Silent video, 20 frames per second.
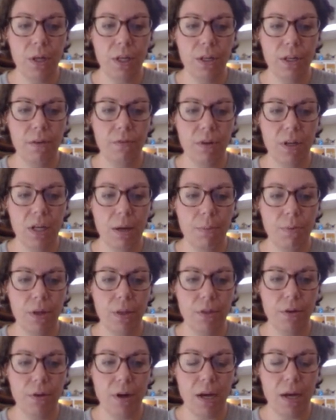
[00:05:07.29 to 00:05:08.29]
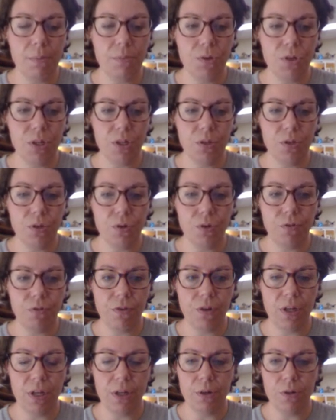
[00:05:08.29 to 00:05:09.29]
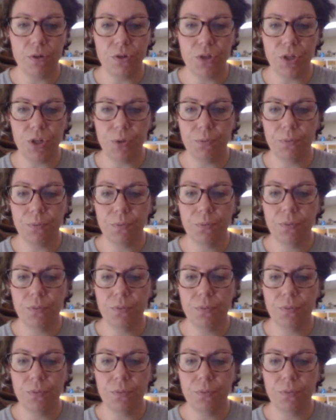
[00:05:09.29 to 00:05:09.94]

and you have a couple other options over here too.